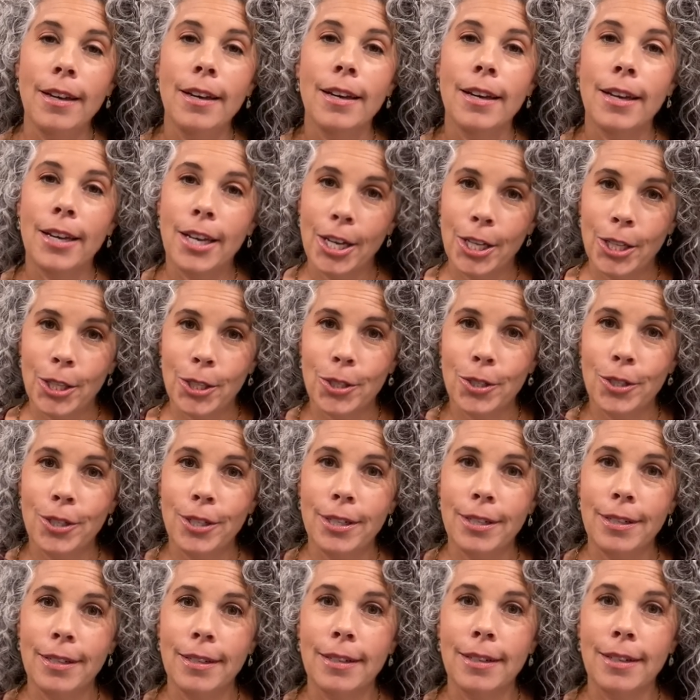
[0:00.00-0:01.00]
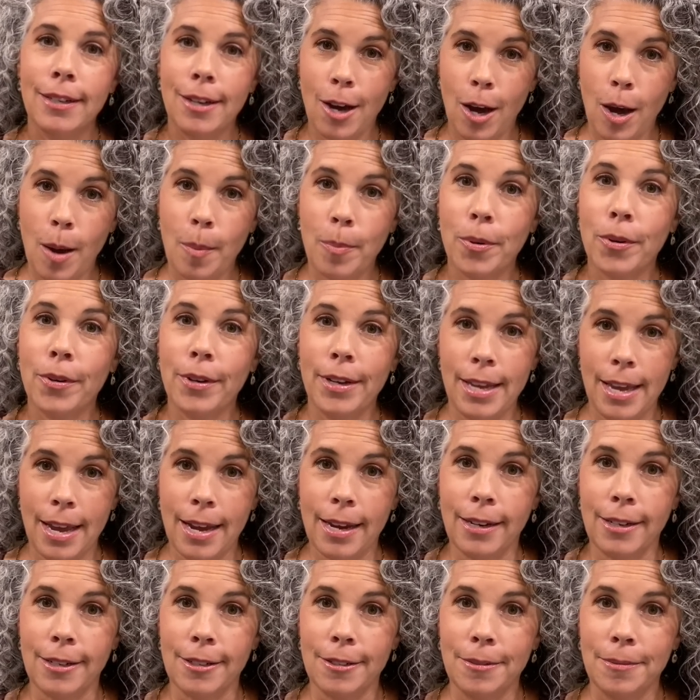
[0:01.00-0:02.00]
colored, coppery
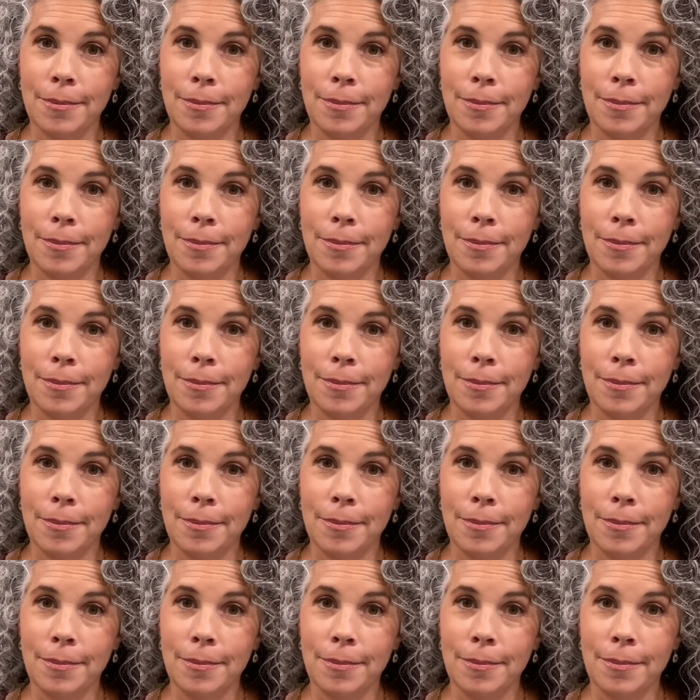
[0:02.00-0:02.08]
hair.